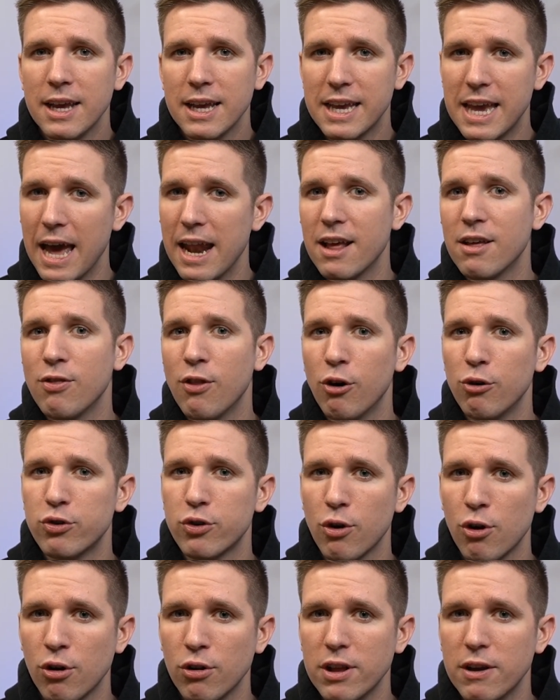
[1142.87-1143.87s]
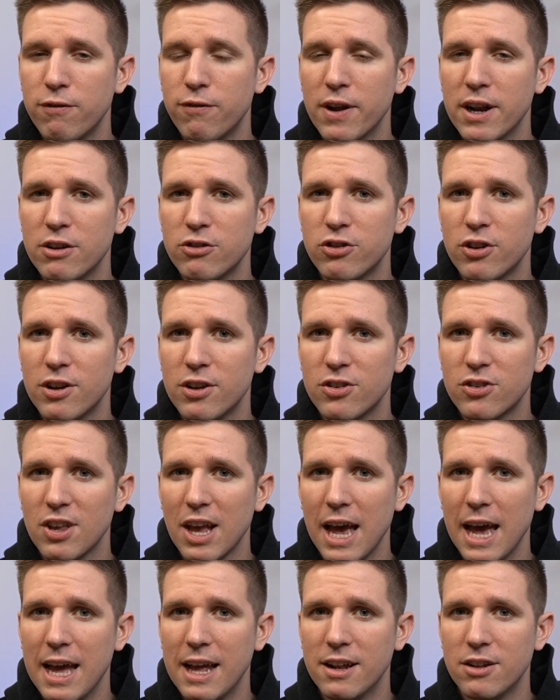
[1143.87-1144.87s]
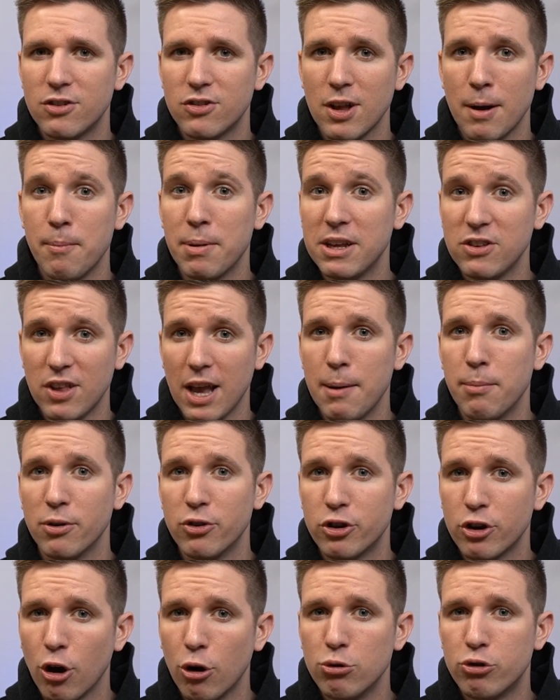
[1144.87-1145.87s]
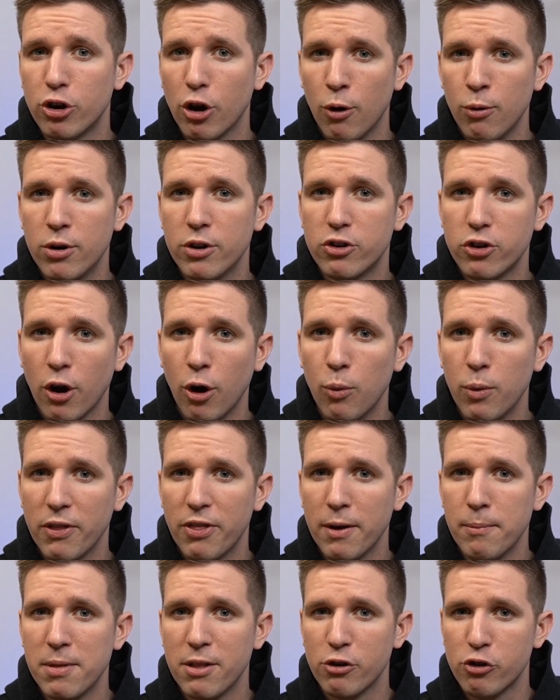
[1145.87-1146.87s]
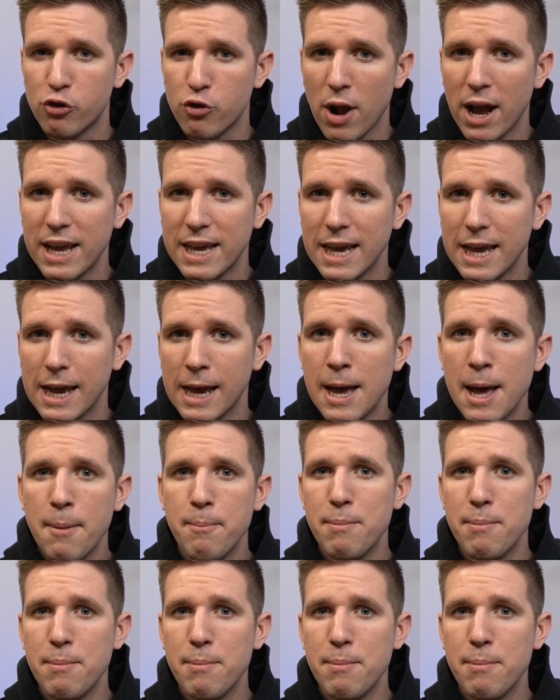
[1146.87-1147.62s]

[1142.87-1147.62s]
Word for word: getting those early finishes and somebody's able to go toe to toe with him in the striking,